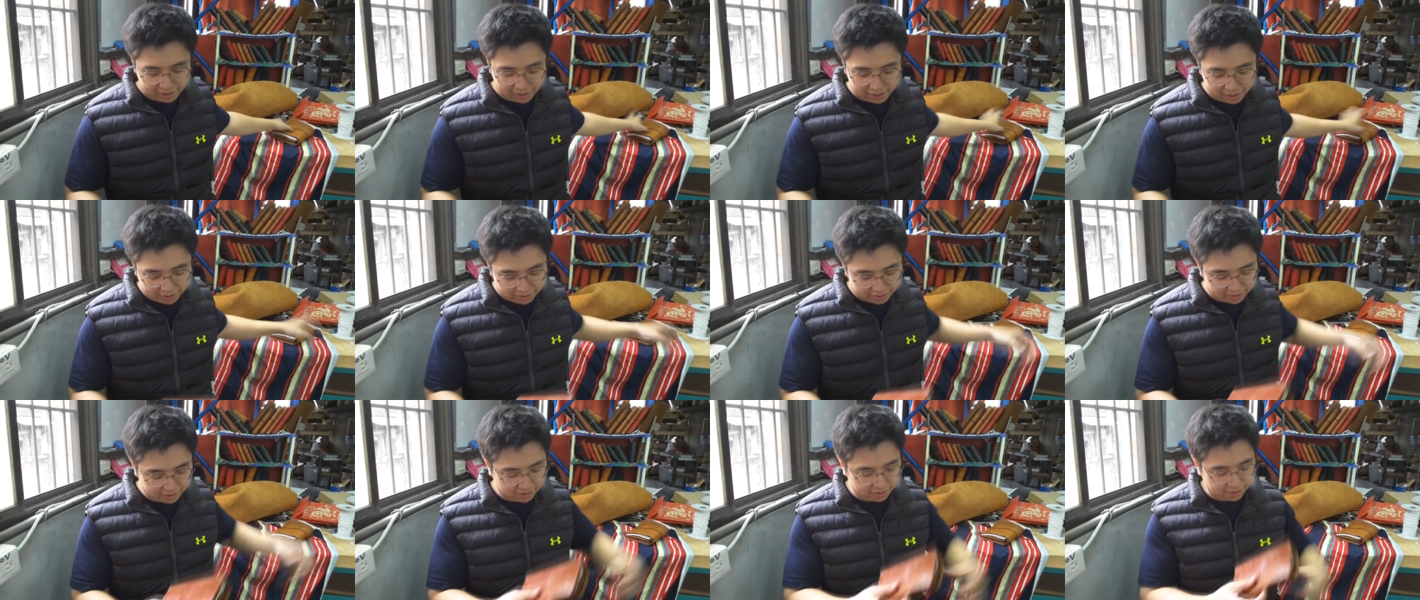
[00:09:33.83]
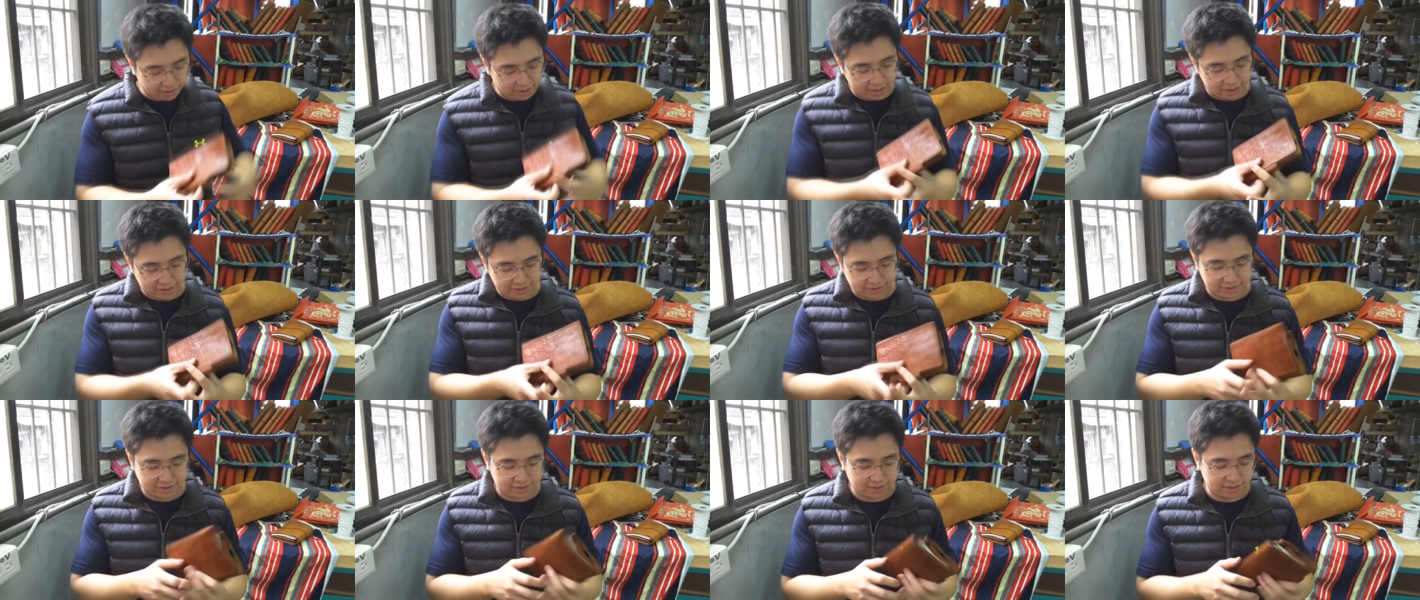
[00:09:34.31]
And uh,
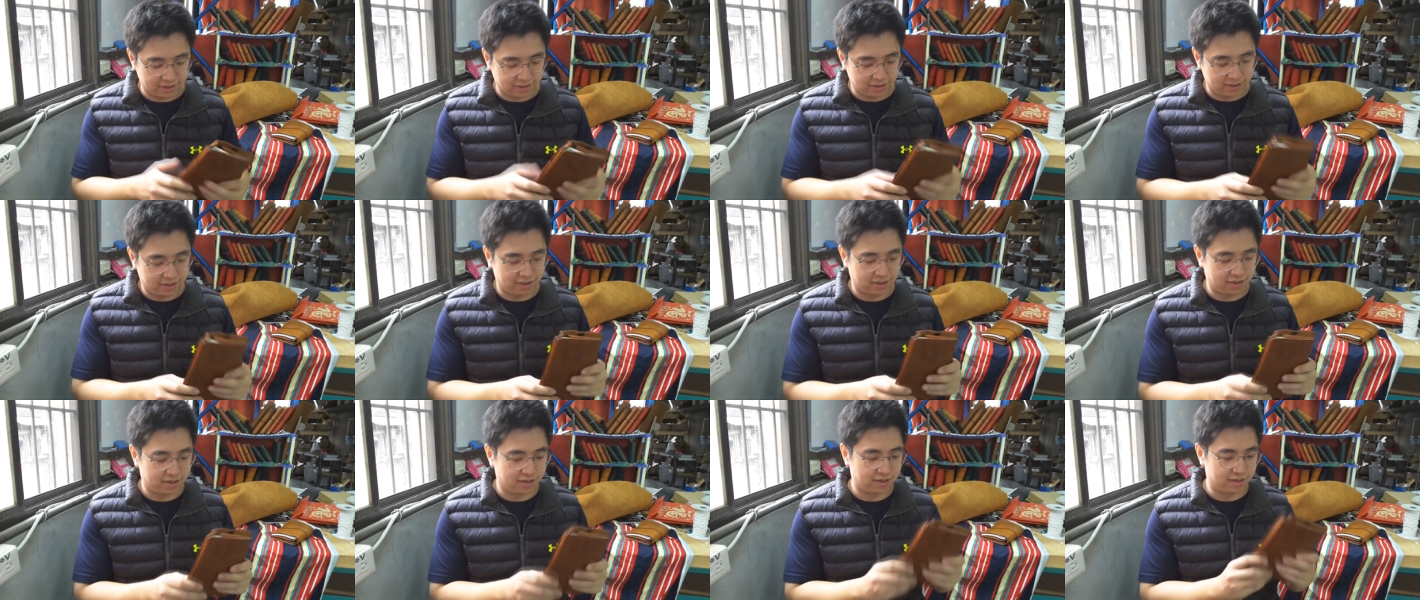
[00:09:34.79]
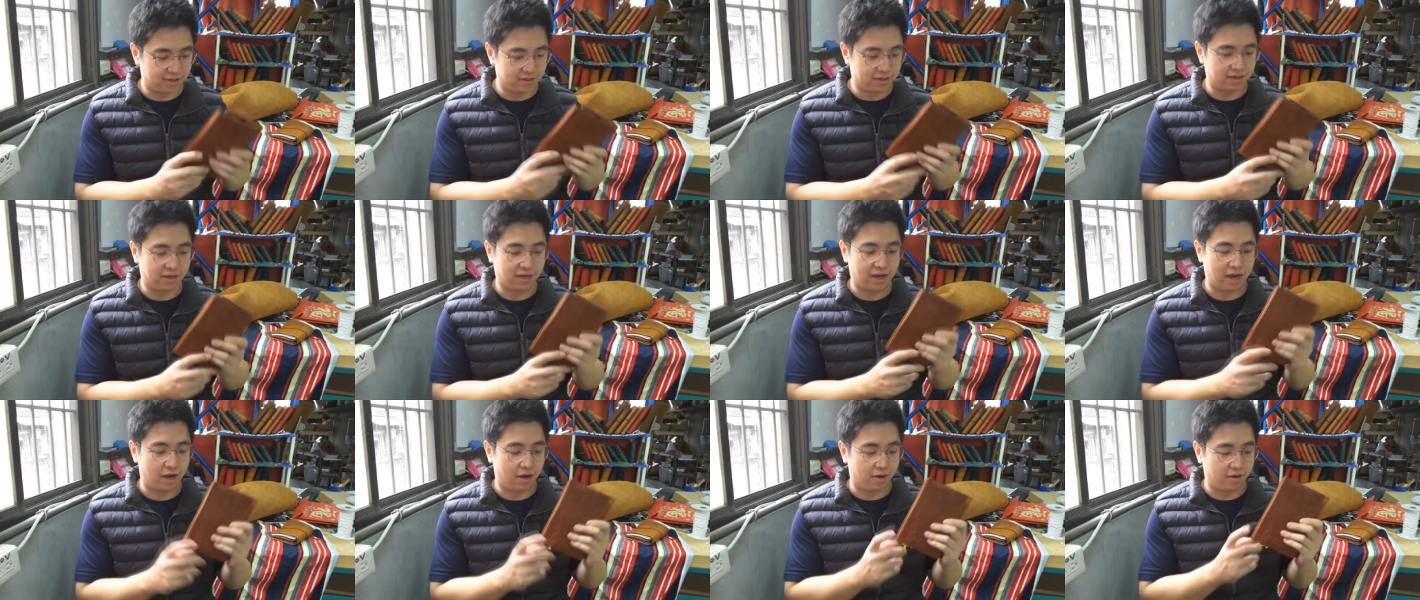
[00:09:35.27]
that's uh,
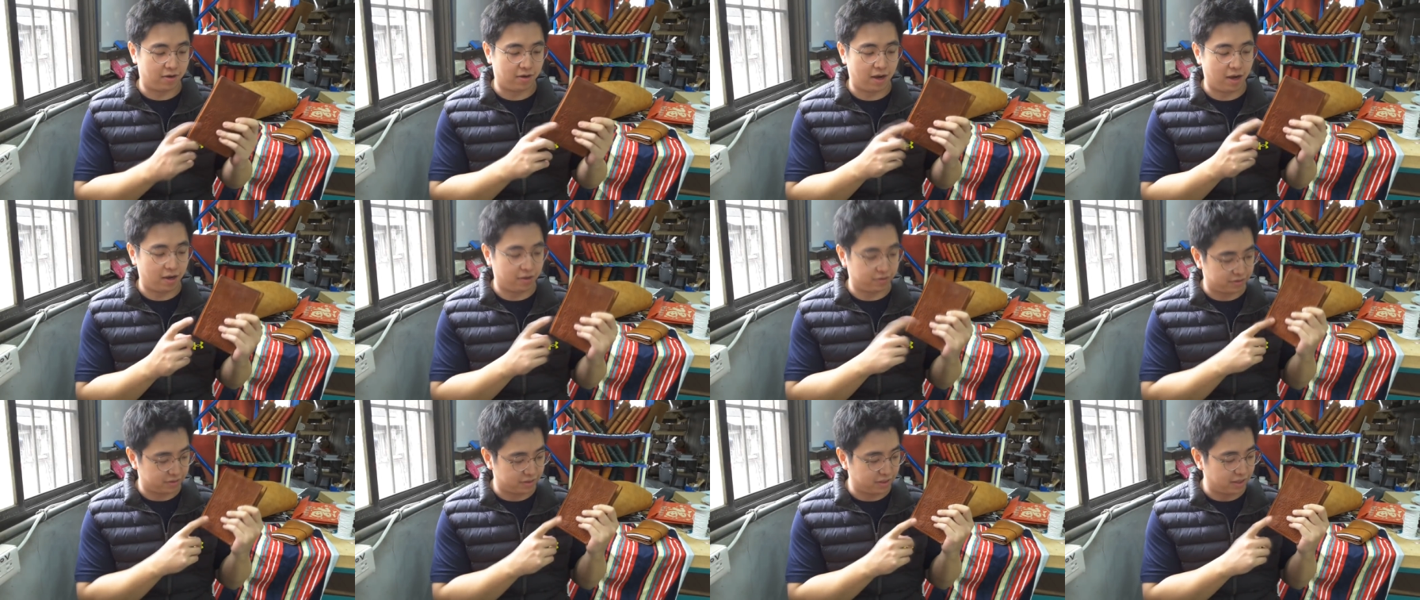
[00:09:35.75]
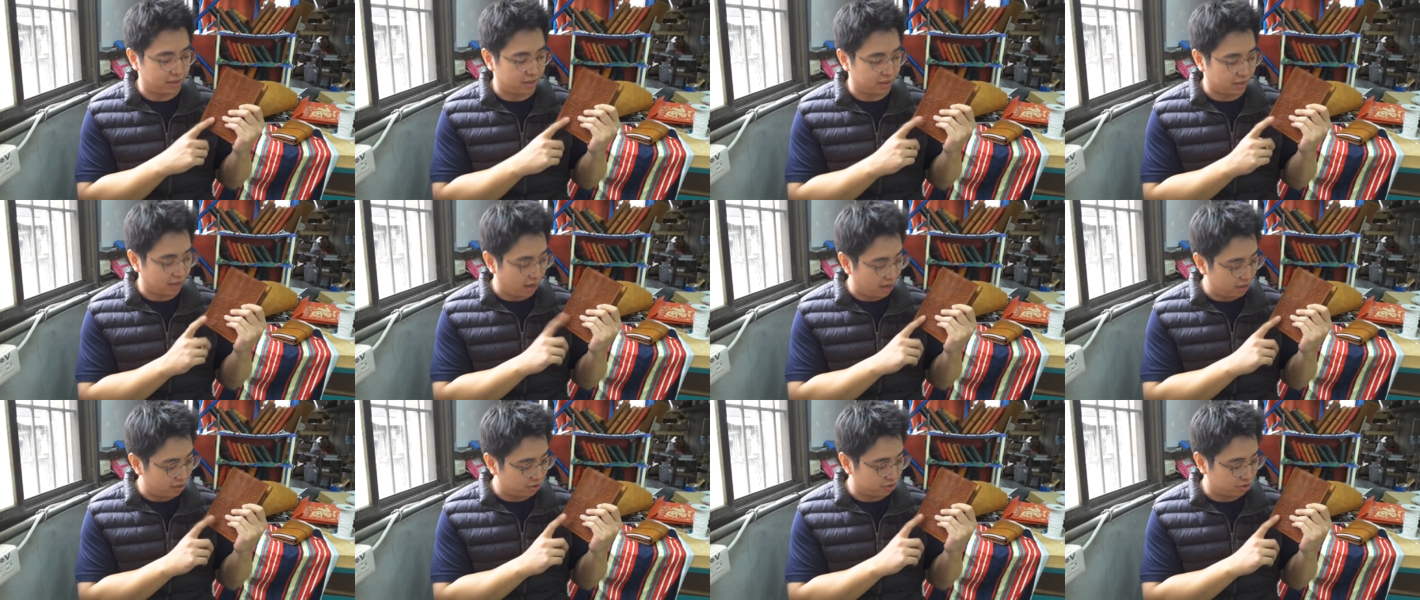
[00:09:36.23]
the how, how's the
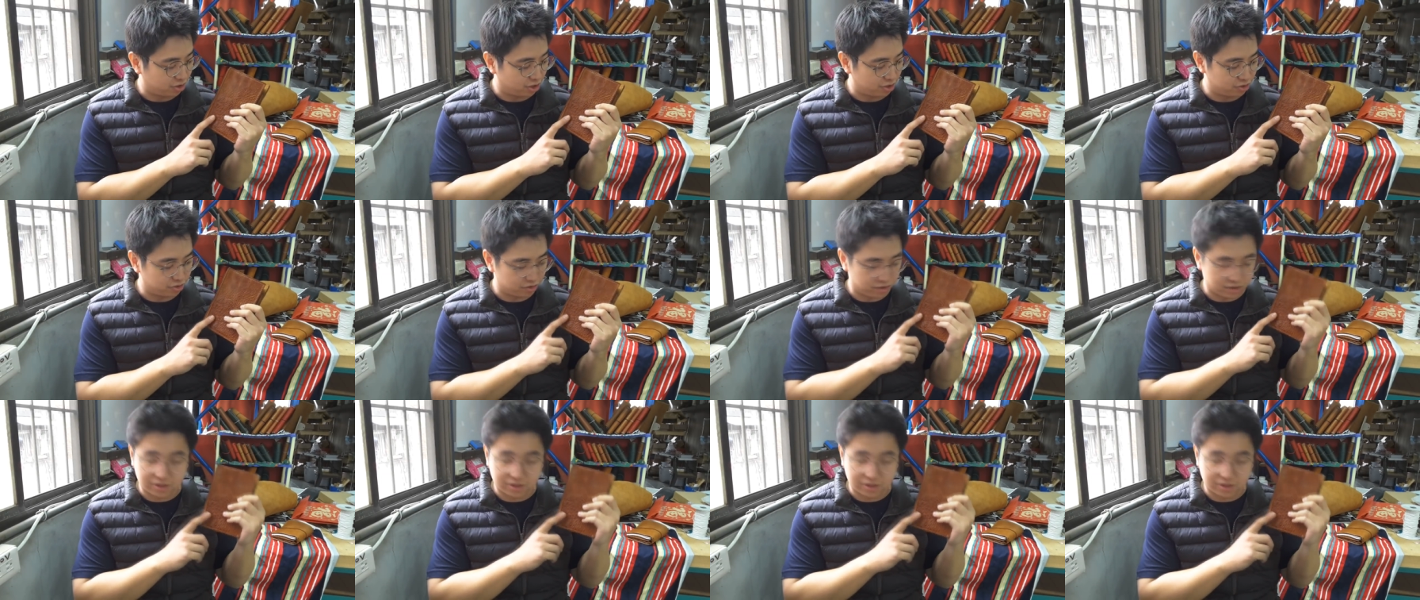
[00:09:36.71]
color change,